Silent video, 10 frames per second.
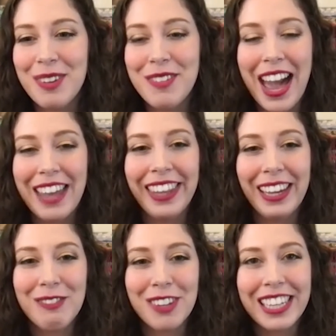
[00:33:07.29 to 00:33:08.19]
We've had
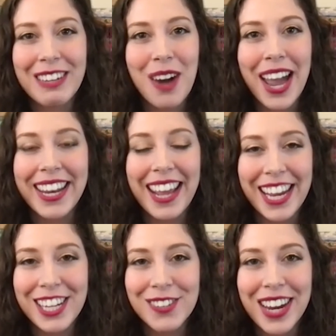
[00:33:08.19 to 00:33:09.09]
like a really wide
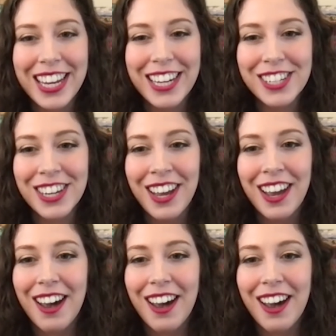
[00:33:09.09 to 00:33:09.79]
age range.